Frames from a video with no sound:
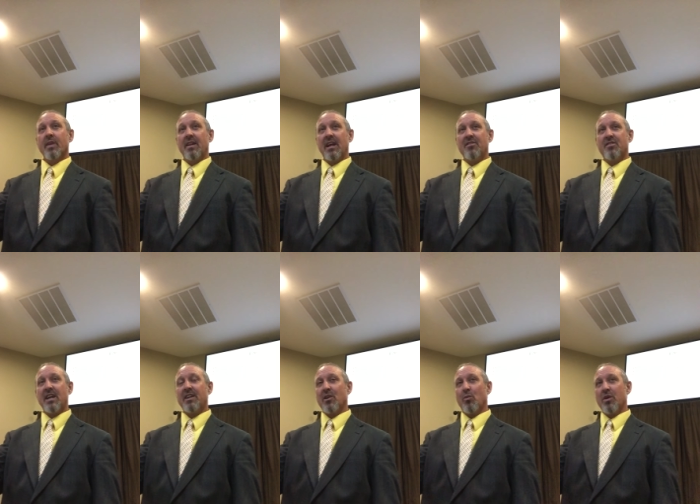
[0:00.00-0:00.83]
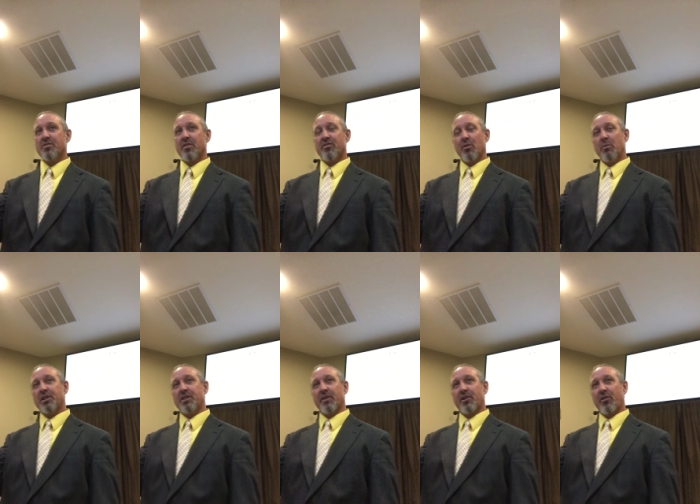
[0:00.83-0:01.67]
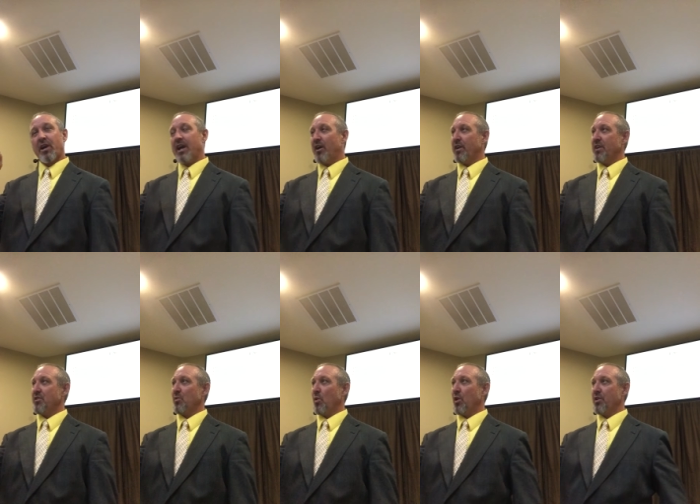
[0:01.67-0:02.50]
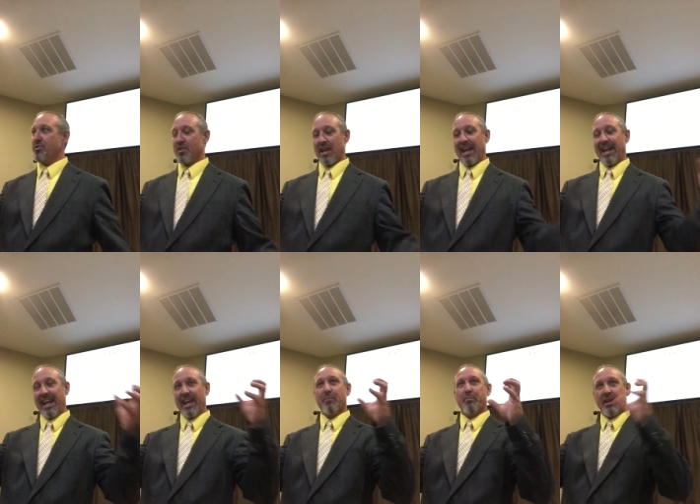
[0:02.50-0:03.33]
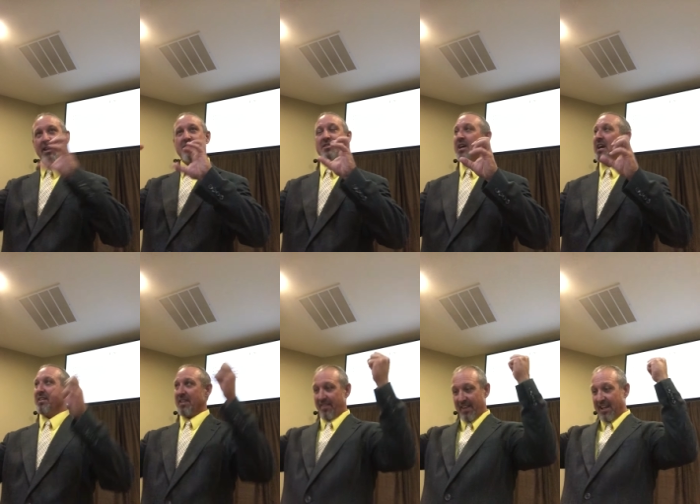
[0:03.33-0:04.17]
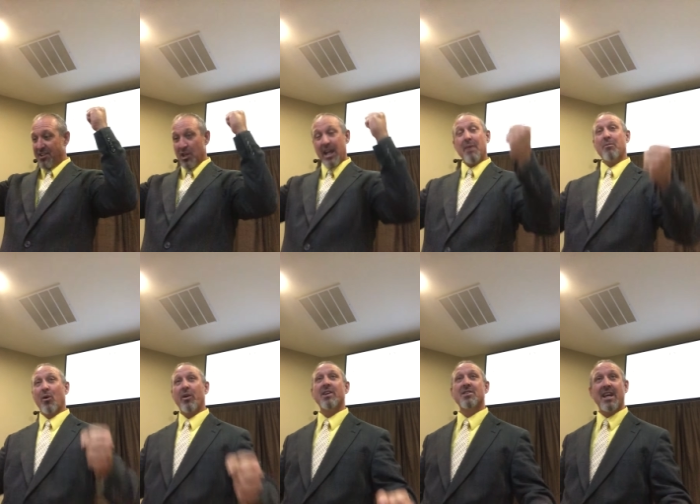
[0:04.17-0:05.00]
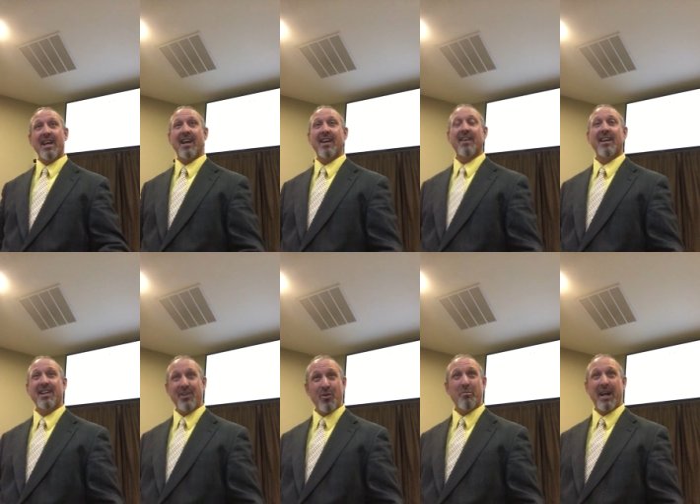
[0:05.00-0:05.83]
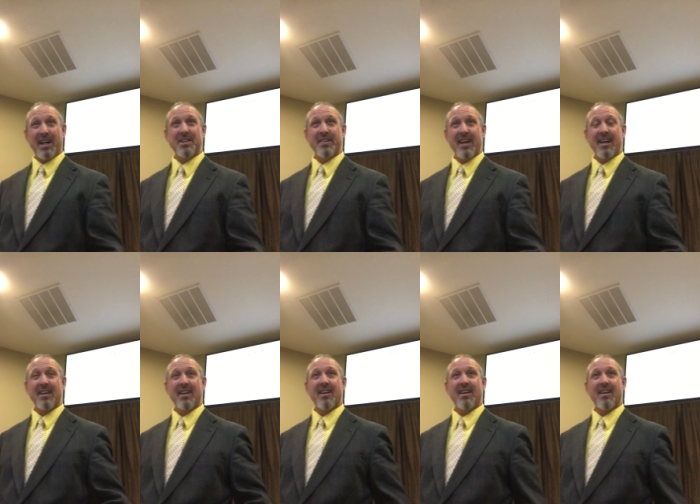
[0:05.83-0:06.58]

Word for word: And they said that it wasn't so much of a crown as it was a headpiece that they jammed on his head. Can you imagine that?